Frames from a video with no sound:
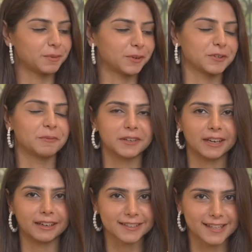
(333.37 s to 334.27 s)
because the
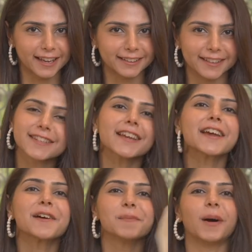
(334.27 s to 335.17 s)
material is like this,
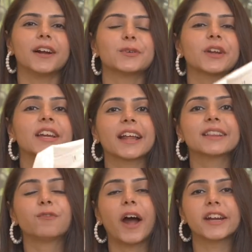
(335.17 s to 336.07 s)
but you can
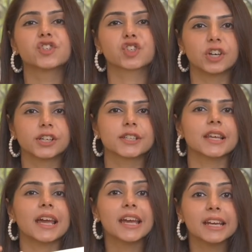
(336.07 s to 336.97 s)
get white shirts
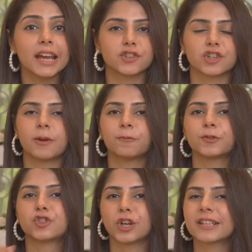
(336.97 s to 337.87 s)
in H&M for
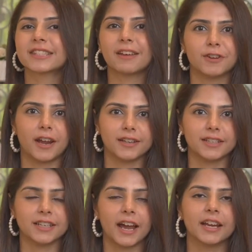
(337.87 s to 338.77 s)
just
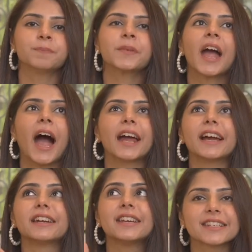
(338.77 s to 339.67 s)
$7.99. And
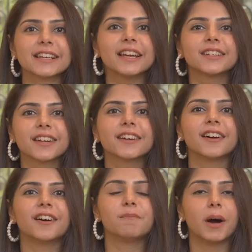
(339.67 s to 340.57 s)
I recently did
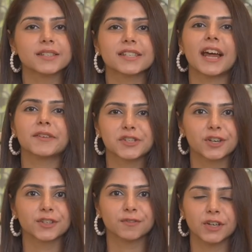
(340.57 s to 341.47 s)
a must-have
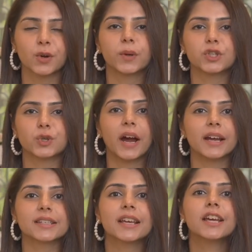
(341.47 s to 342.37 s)
shirt video which you
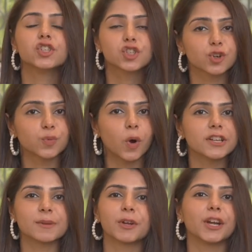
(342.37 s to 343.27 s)
guys should
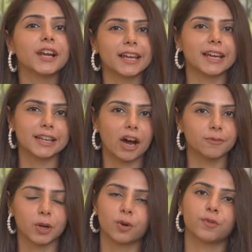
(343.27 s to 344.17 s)
watch. I'm going to link it down
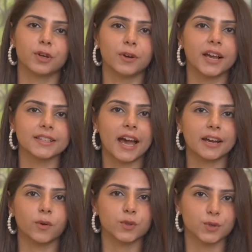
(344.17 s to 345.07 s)
below for you guys
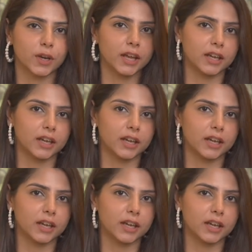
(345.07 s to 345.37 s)
and also link